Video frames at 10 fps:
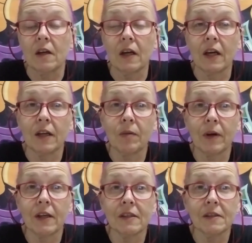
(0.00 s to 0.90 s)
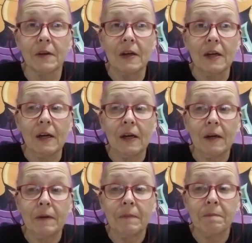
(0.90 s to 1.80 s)
Anyways,
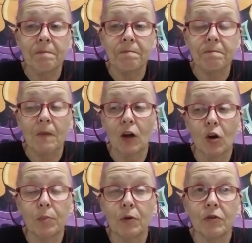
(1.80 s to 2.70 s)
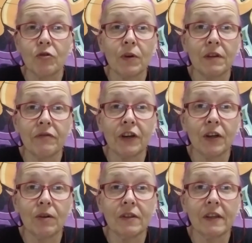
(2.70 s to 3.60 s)
I hope you enjoyed the
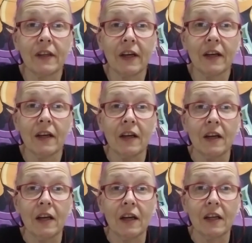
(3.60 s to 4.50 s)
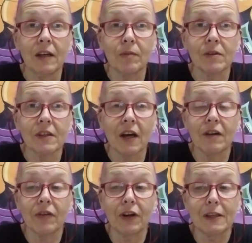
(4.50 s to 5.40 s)
video today. It was kind
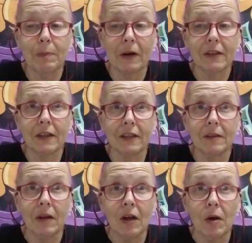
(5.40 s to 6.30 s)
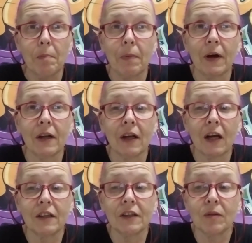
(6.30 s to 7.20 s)
of unexpected, but
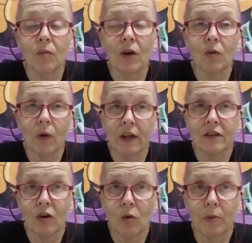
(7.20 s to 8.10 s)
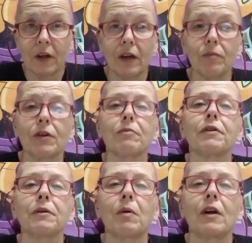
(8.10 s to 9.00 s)
I didn't want to wait to open it. I really,
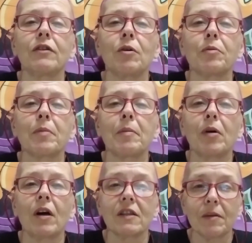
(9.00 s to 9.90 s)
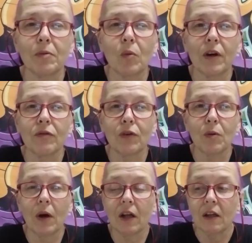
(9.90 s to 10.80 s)
really wanted to open my box. I've been waiting for a
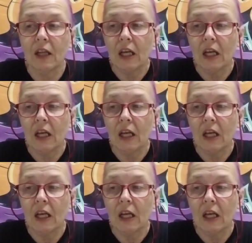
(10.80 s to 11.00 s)
while.